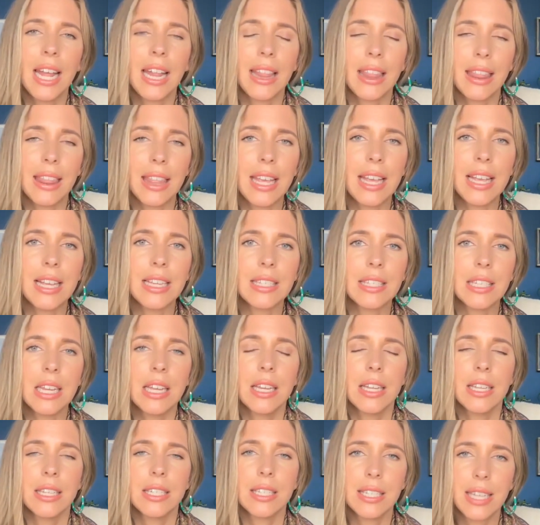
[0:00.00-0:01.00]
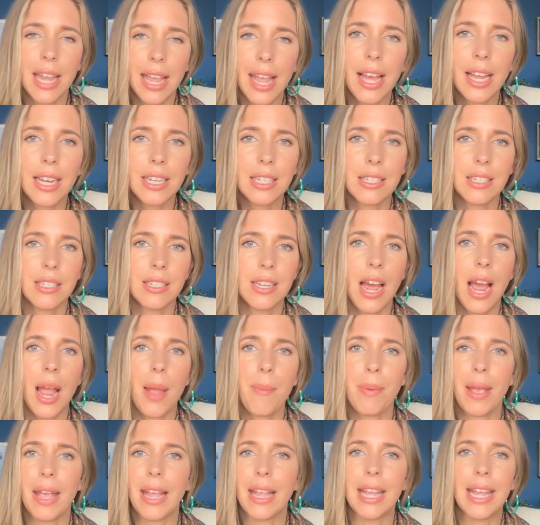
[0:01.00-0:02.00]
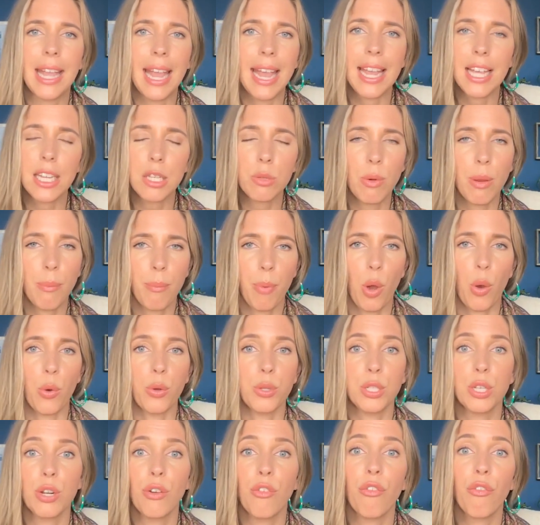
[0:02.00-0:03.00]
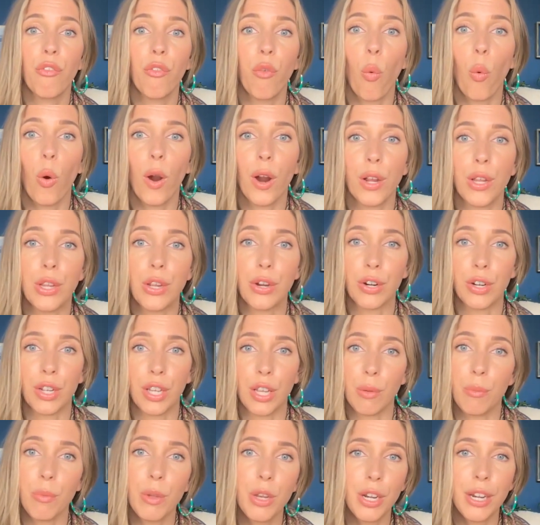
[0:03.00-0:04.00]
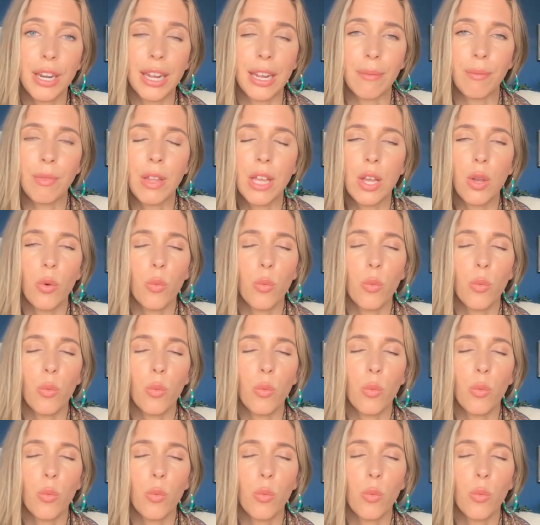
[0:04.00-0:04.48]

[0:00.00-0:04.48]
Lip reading: these sand type engagement posts for your community,